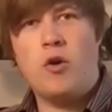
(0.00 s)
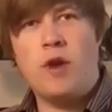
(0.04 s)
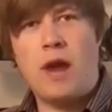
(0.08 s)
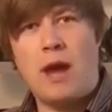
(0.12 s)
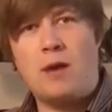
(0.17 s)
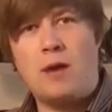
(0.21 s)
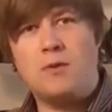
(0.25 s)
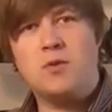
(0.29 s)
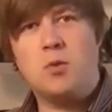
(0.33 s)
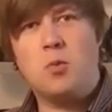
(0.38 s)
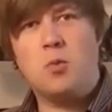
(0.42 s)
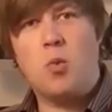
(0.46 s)
on
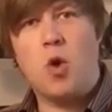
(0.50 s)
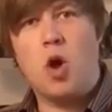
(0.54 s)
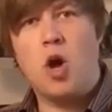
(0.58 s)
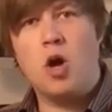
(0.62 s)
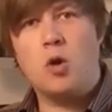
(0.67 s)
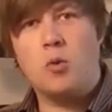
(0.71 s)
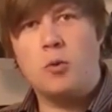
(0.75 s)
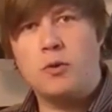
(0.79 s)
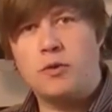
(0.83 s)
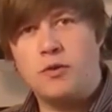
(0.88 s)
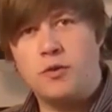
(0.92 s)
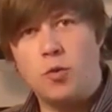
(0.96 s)
how to
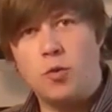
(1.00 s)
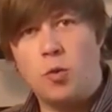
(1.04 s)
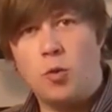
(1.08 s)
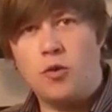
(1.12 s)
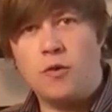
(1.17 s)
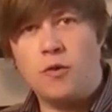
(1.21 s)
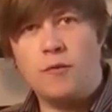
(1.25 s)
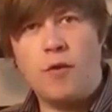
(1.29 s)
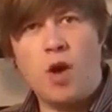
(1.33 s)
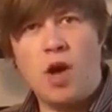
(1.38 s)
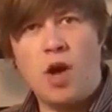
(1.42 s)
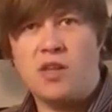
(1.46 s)
work with your
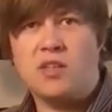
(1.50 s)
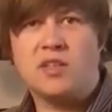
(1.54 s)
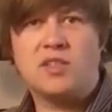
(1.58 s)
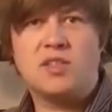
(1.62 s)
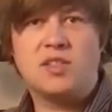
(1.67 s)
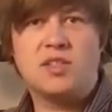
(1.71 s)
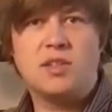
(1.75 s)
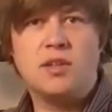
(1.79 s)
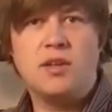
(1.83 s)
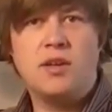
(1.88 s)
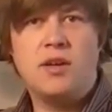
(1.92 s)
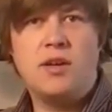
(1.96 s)

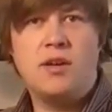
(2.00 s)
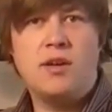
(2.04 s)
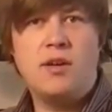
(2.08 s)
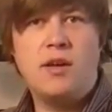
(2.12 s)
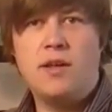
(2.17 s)
device.